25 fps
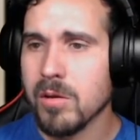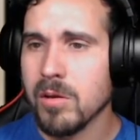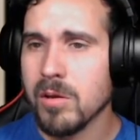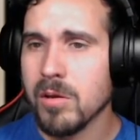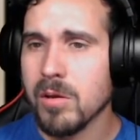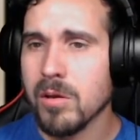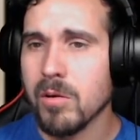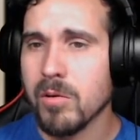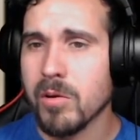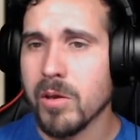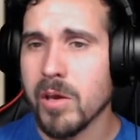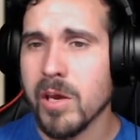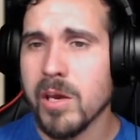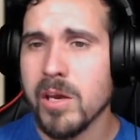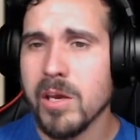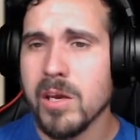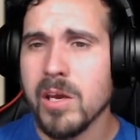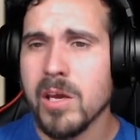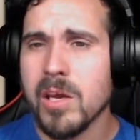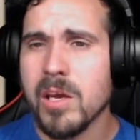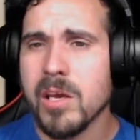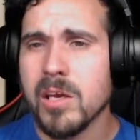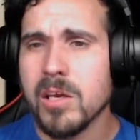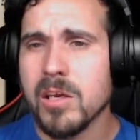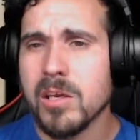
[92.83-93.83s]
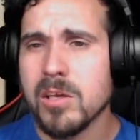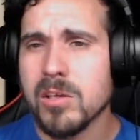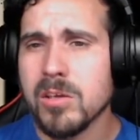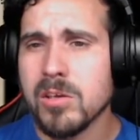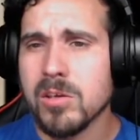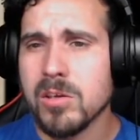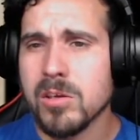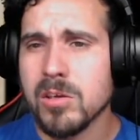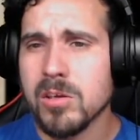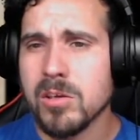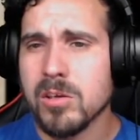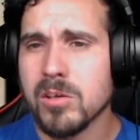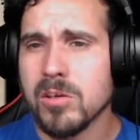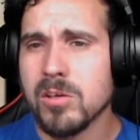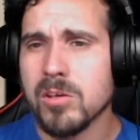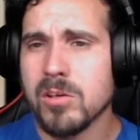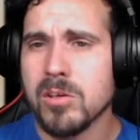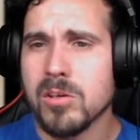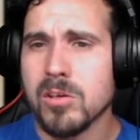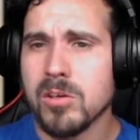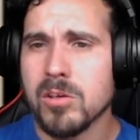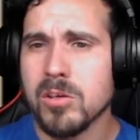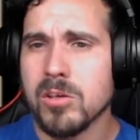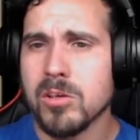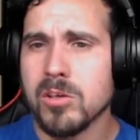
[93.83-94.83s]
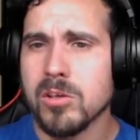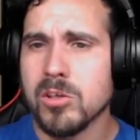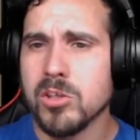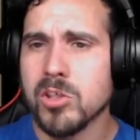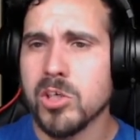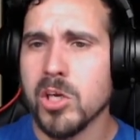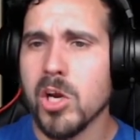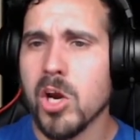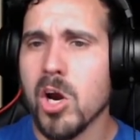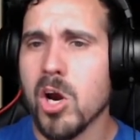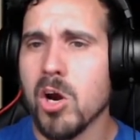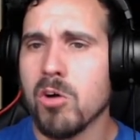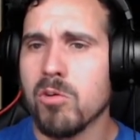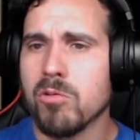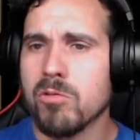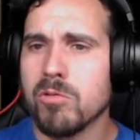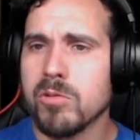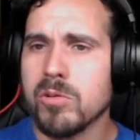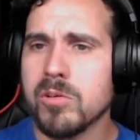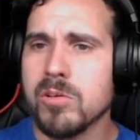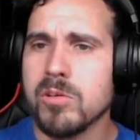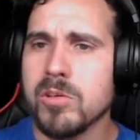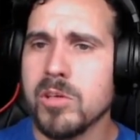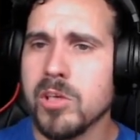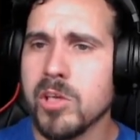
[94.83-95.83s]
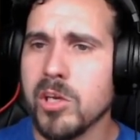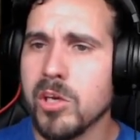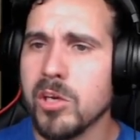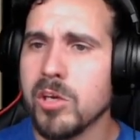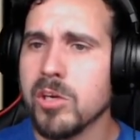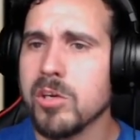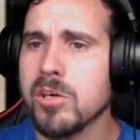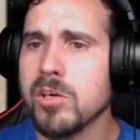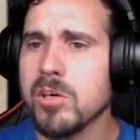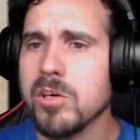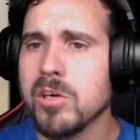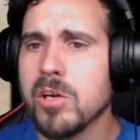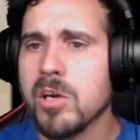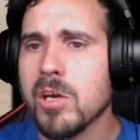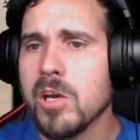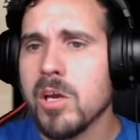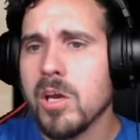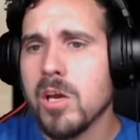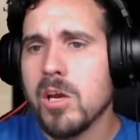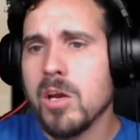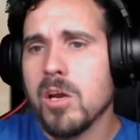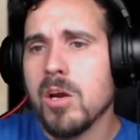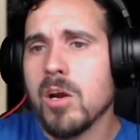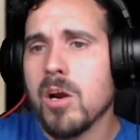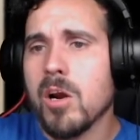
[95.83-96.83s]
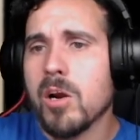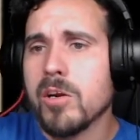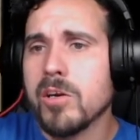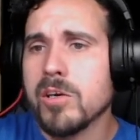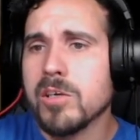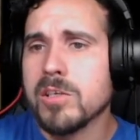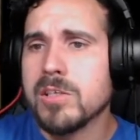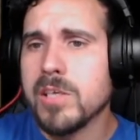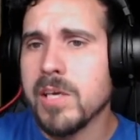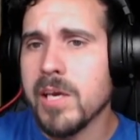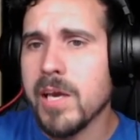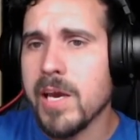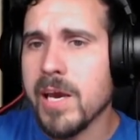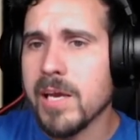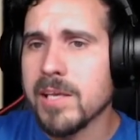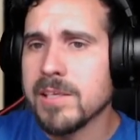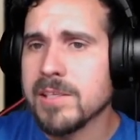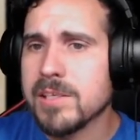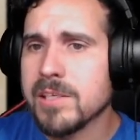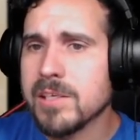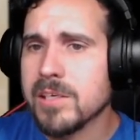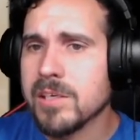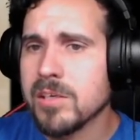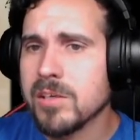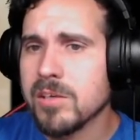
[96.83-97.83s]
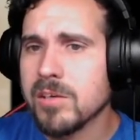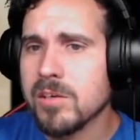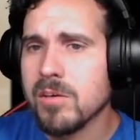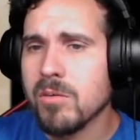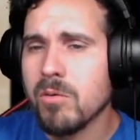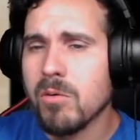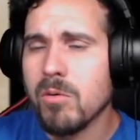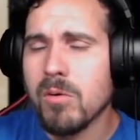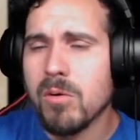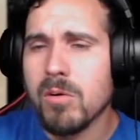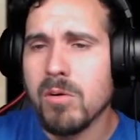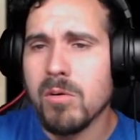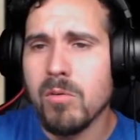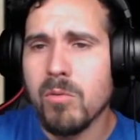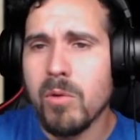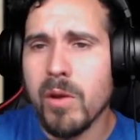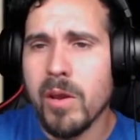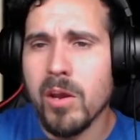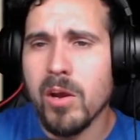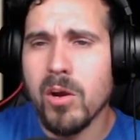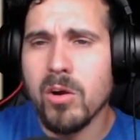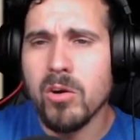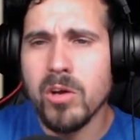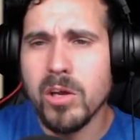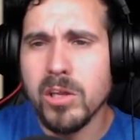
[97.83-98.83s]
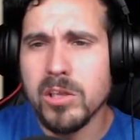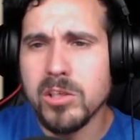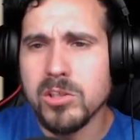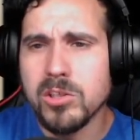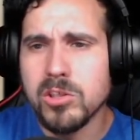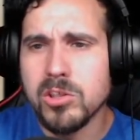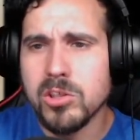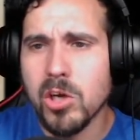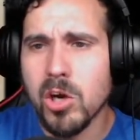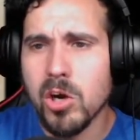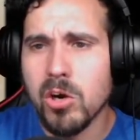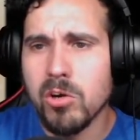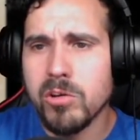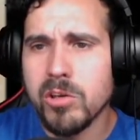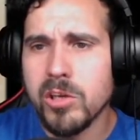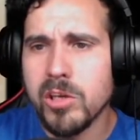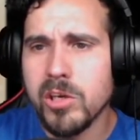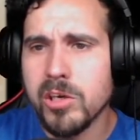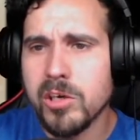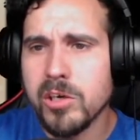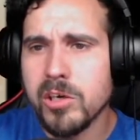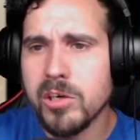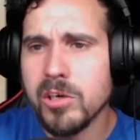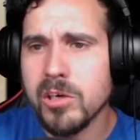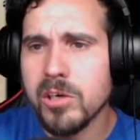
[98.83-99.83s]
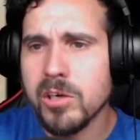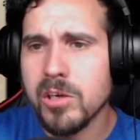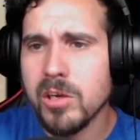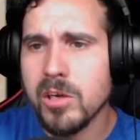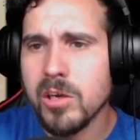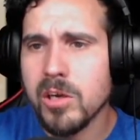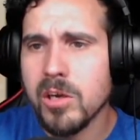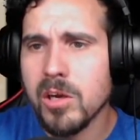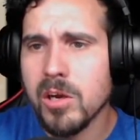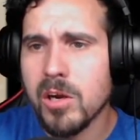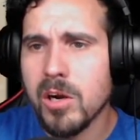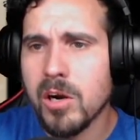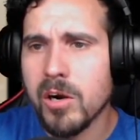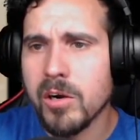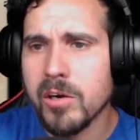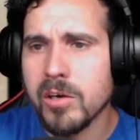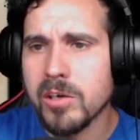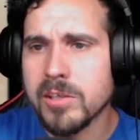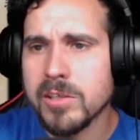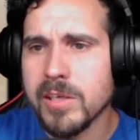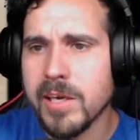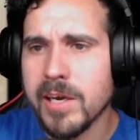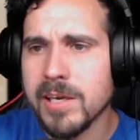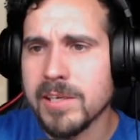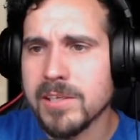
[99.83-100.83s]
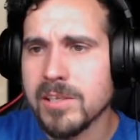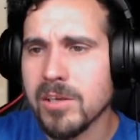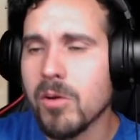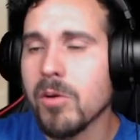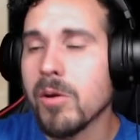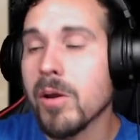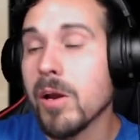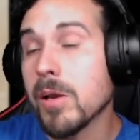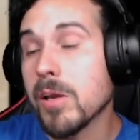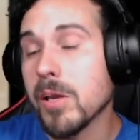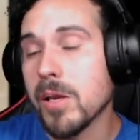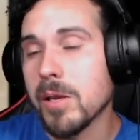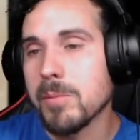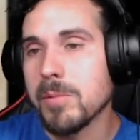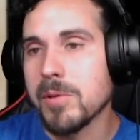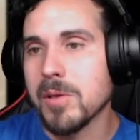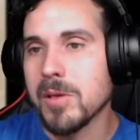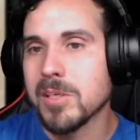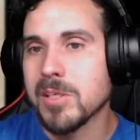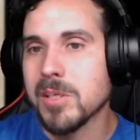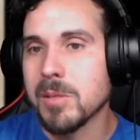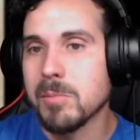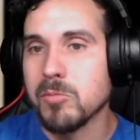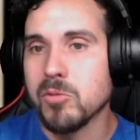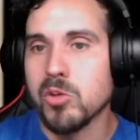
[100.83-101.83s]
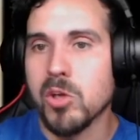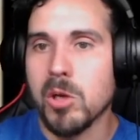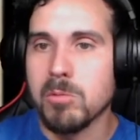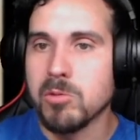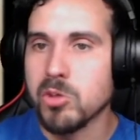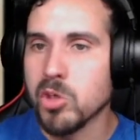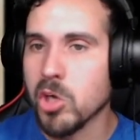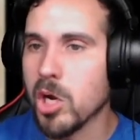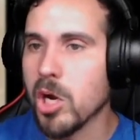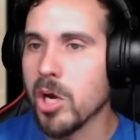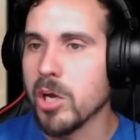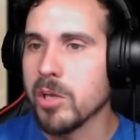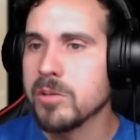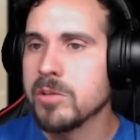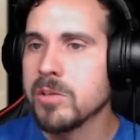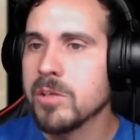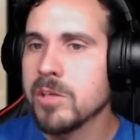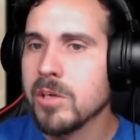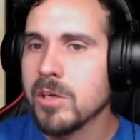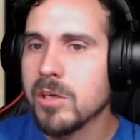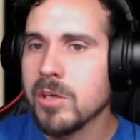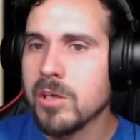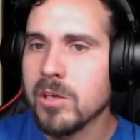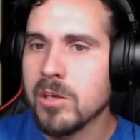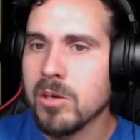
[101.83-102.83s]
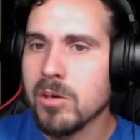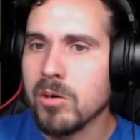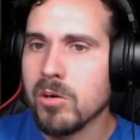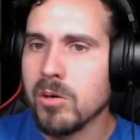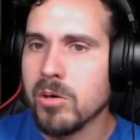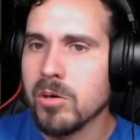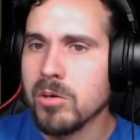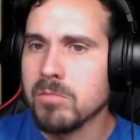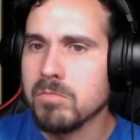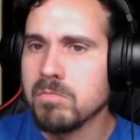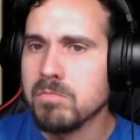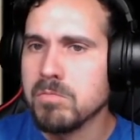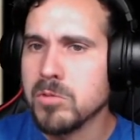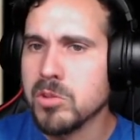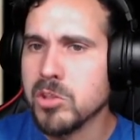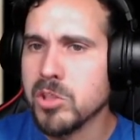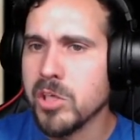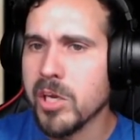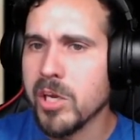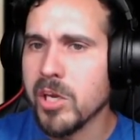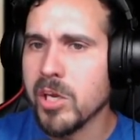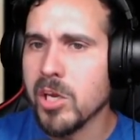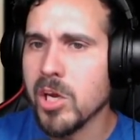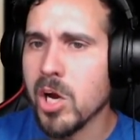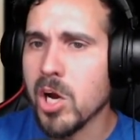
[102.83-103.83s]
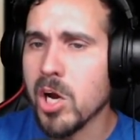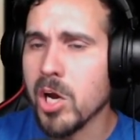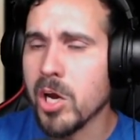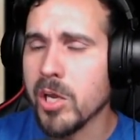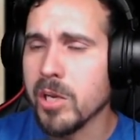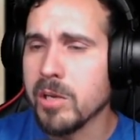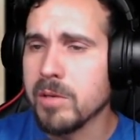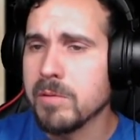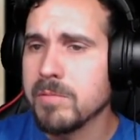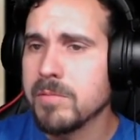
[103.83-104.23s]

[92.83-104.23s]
Okay. Jehan here are your task. Wait, hold on. Jehan here are your task. Oh, okay, okay. So I'm, I'm Jehan, or Jehan.